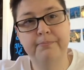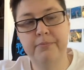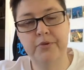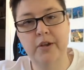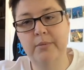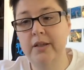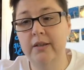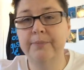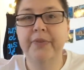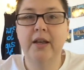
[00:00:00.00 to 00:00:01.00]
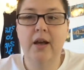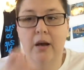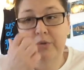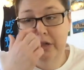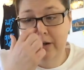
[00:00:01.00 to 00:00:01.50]
prescribe T.
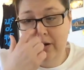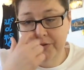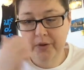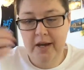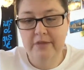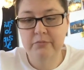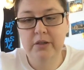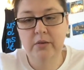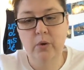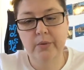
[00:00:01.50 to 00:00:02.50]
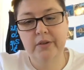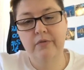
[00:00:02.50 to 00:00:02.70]
She did also have me work with